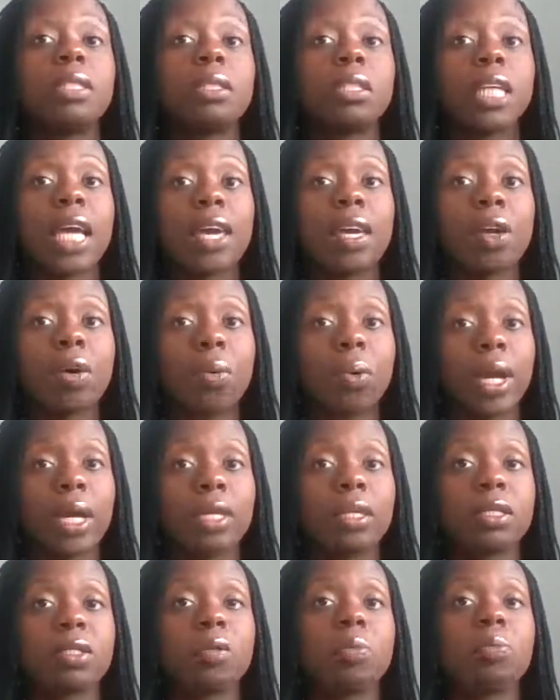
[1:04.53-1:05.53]

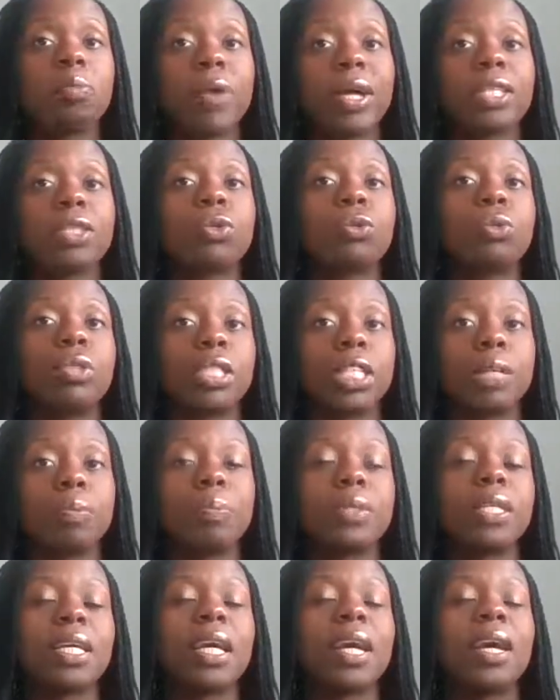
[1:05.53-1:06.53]
takeaways, some practical
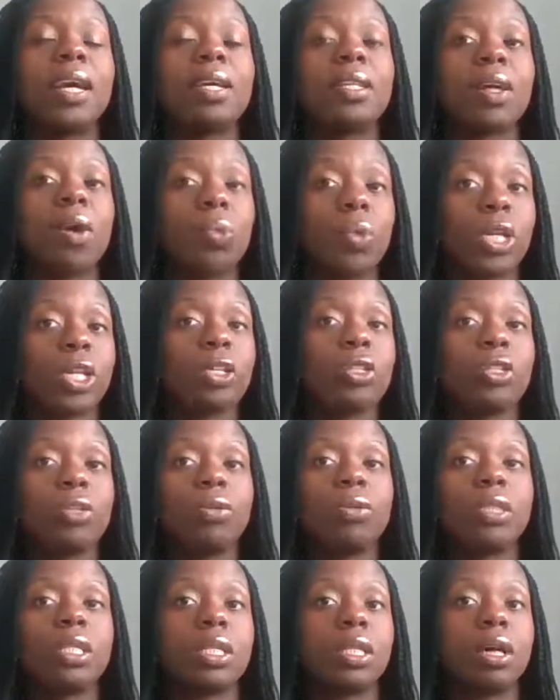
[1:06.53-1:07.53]
tips that we can
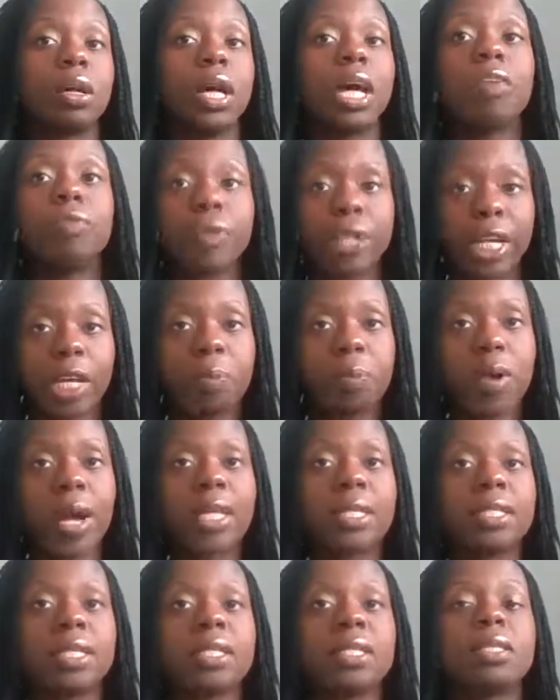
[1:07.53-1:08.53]
use in our everyday
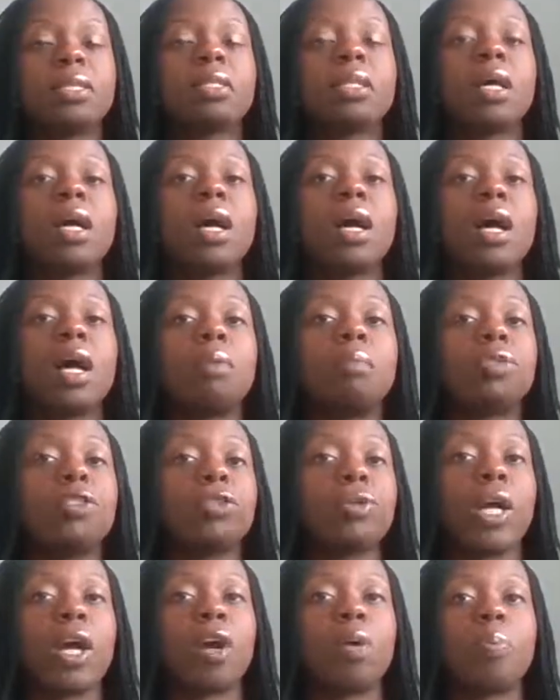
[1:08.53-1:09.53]
practice
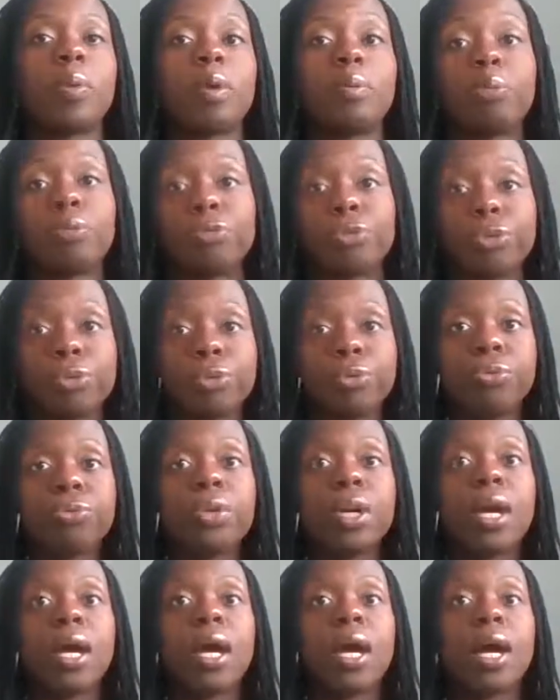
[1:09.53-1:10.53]
to help improve
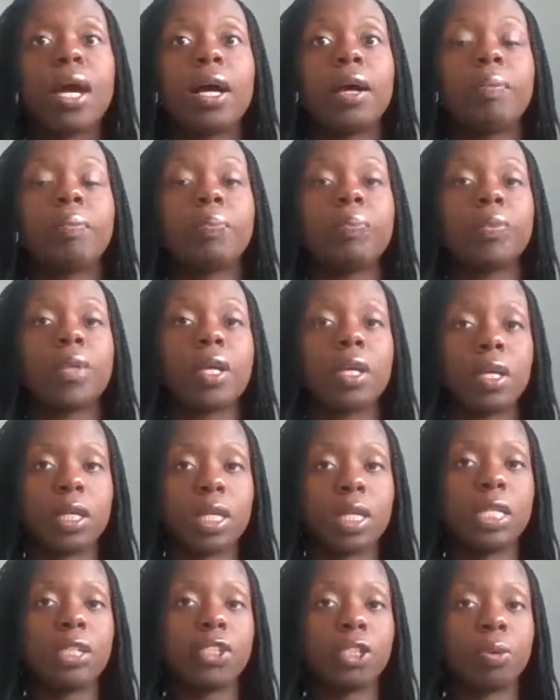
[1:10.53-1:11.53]

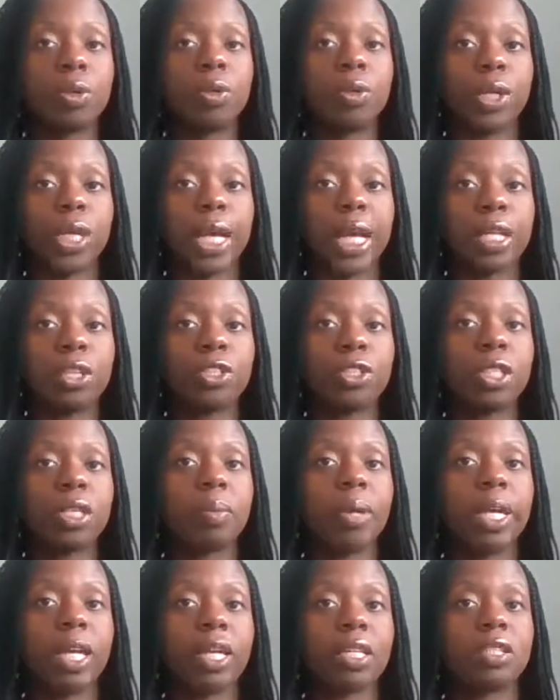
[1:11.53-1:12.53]
leadership communication and
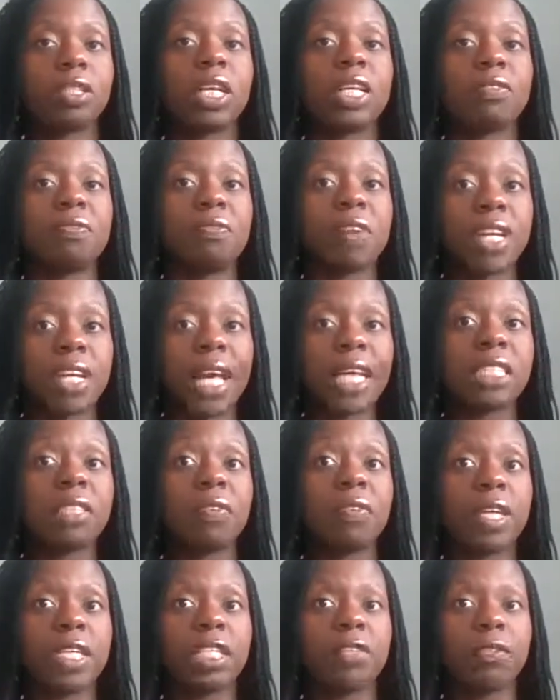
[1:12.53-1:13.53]
make it as
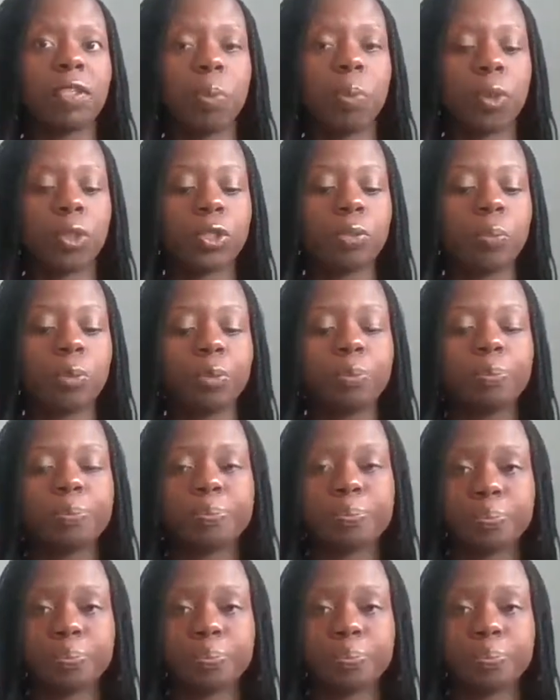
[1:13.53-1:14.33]
effective as possible.